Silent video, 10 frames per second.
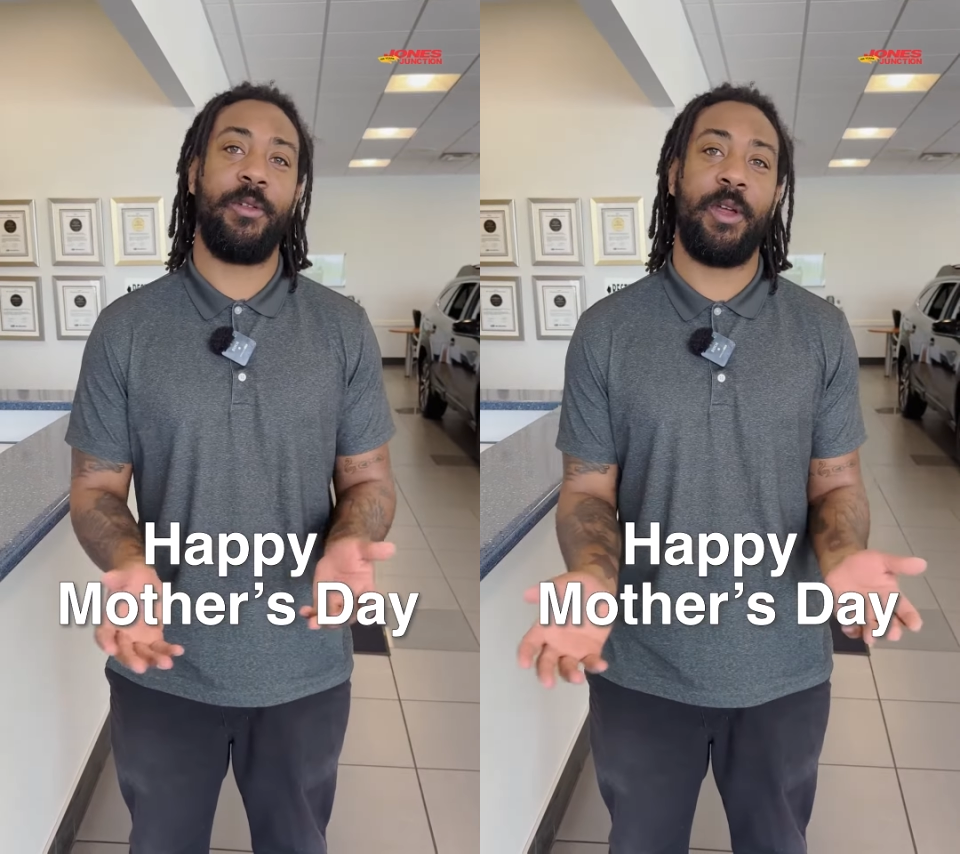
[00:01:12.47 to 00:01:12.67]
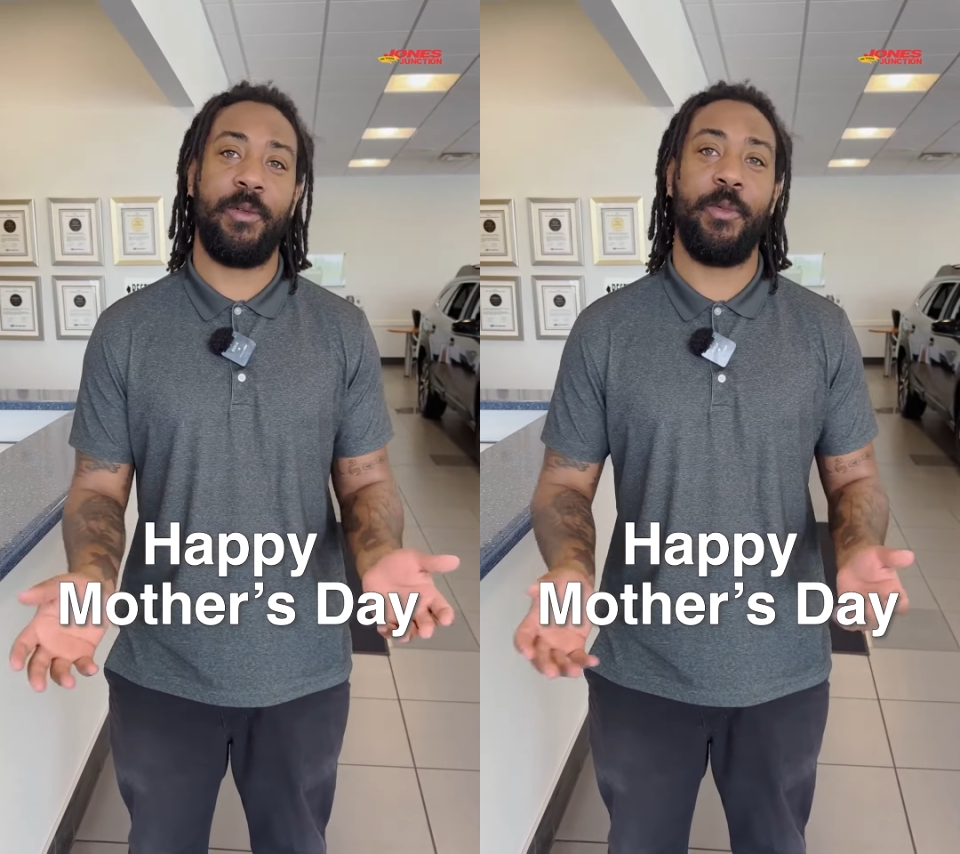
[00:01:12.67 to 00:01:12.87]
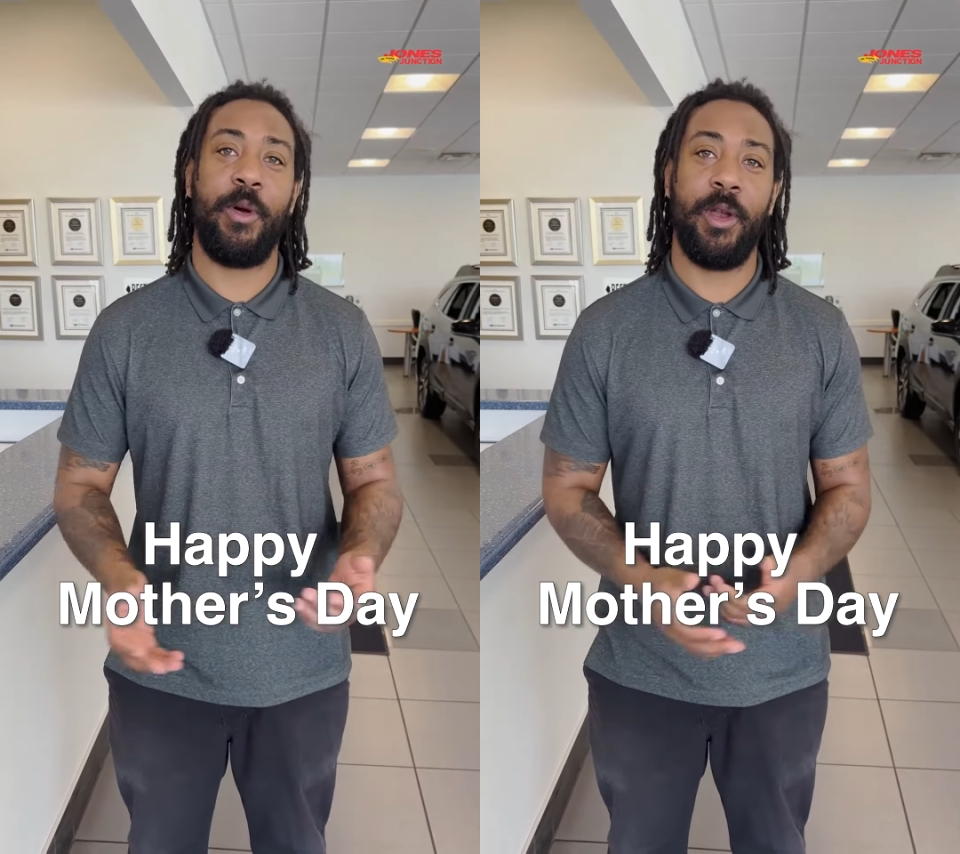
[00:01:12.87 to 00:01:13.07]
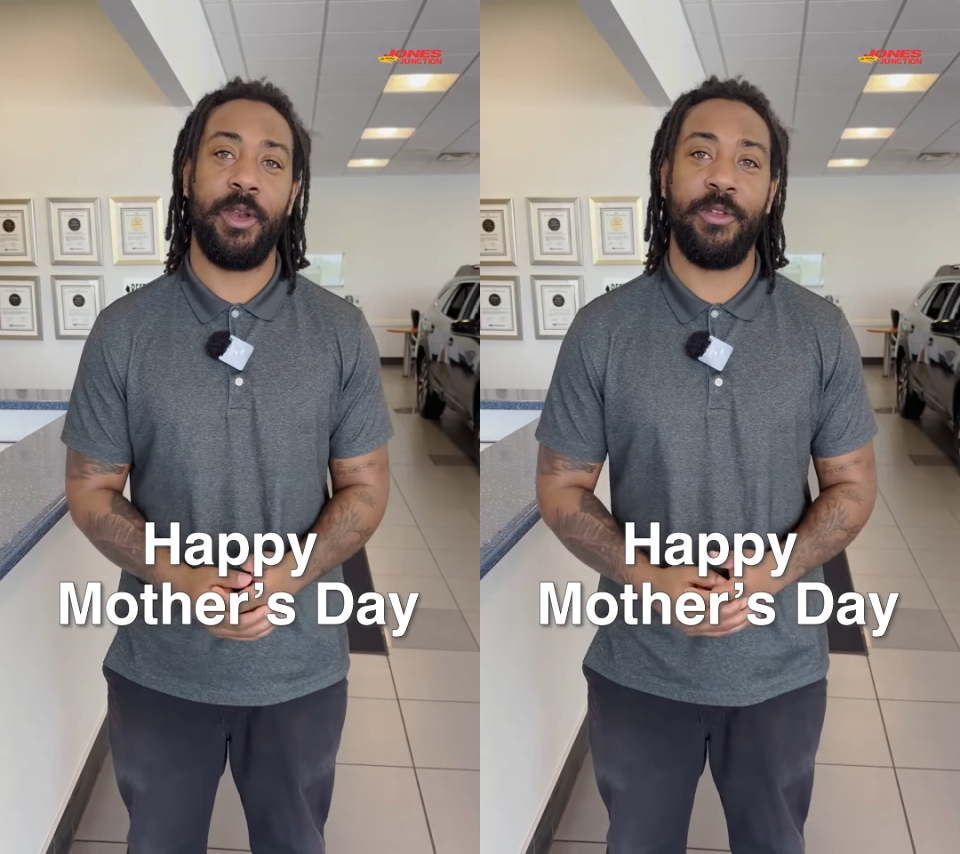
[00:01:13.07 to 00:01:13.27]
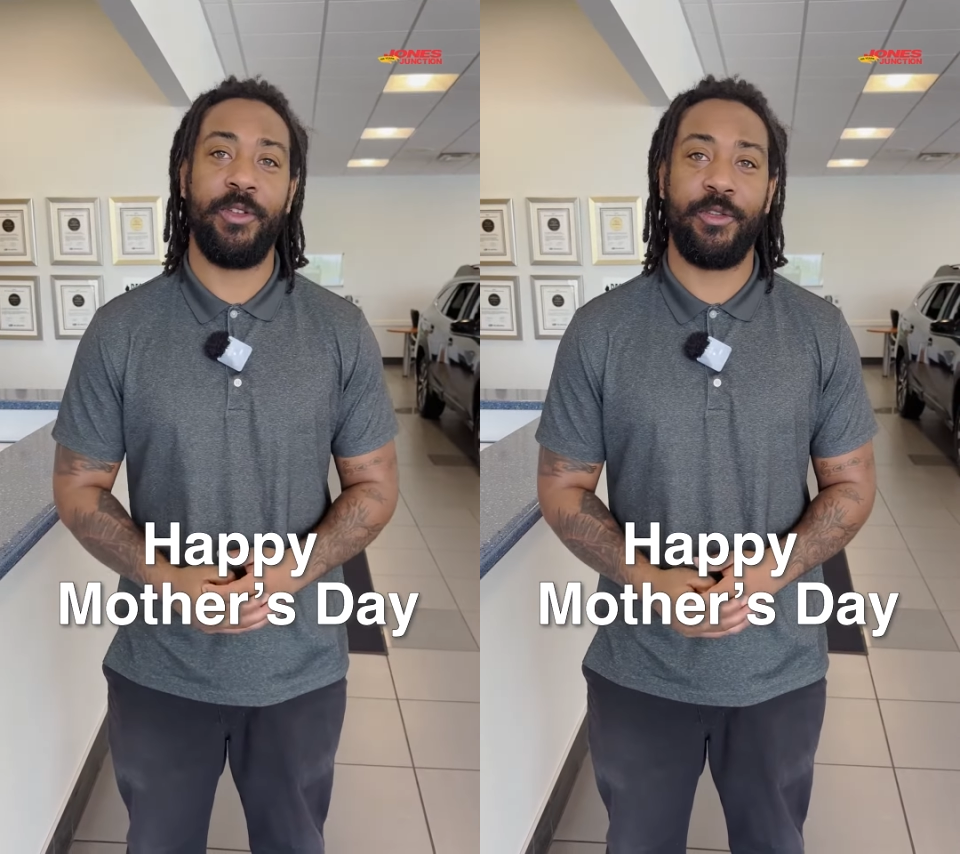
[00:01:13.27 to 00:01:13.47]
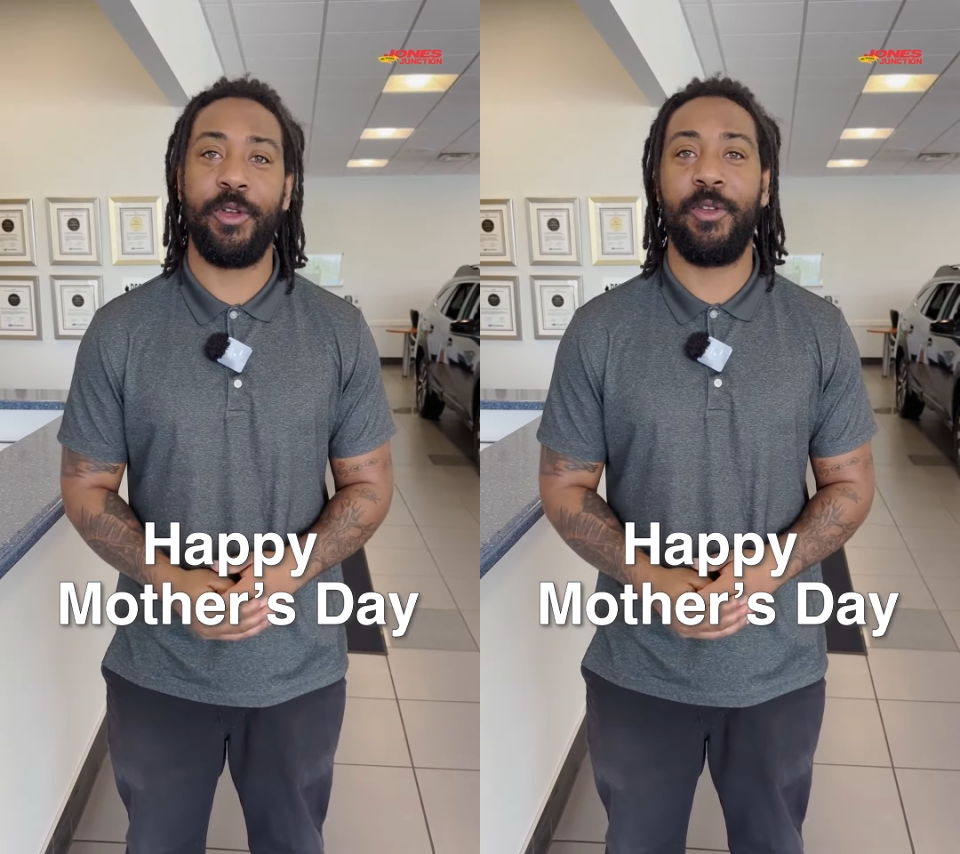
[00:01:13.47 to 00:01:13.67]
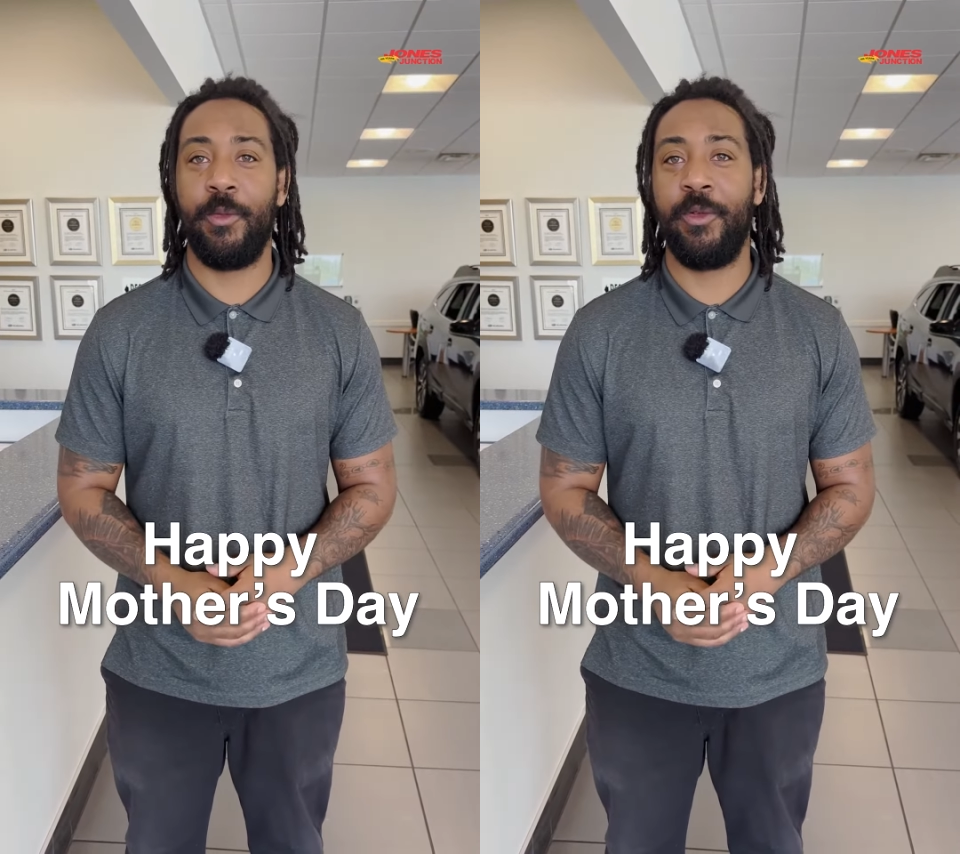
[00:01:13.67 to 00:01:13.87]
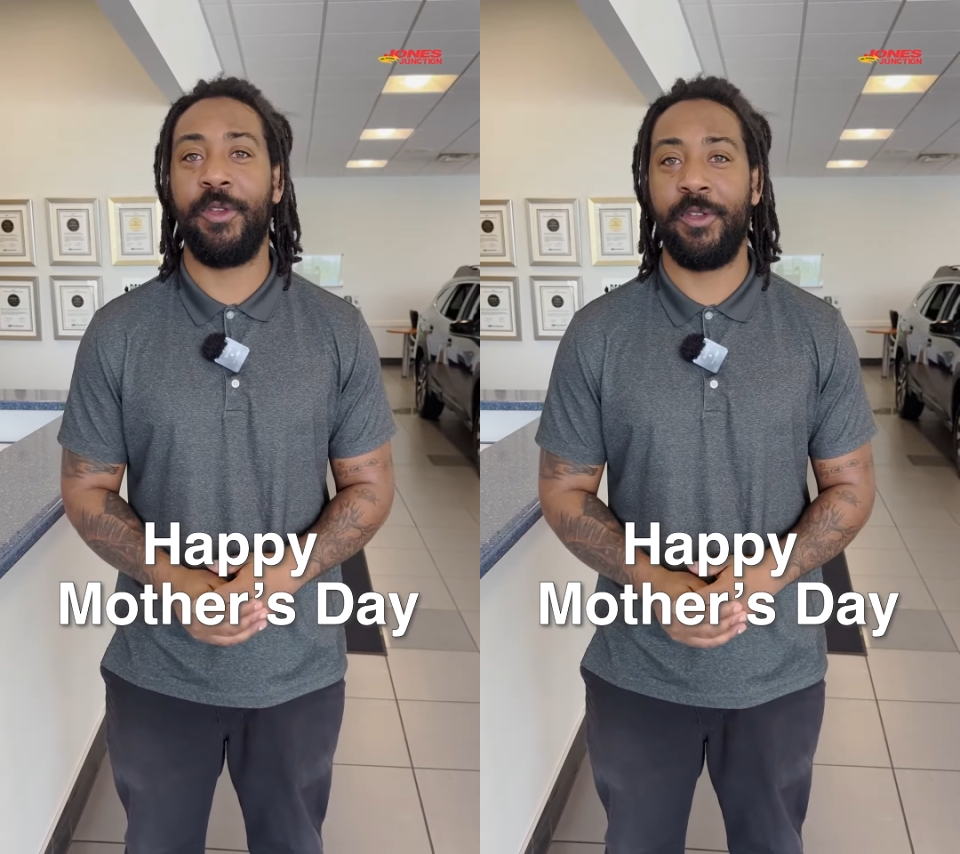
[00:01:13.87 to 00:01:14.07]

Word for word: to everyone and just treat them with